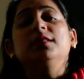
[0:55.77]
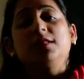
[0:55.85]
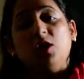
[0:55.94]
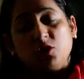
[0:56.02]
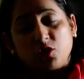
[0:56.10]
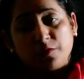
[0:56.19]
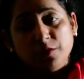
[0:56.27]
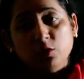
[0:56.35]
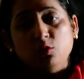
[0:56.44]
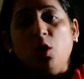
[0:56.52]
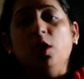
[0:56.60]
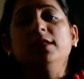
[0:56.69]
Structure of
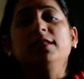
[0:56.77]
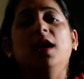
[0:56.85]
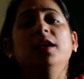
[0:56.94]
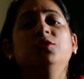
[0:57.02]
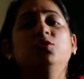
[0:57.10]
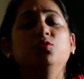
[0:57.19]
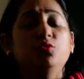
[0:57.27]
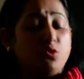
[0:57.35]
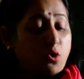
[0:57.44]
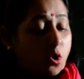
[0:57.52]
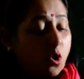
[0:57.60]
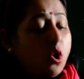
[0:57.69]
neuron is asked to
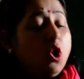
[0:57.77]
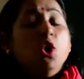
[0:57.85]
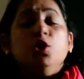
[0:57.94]
draw.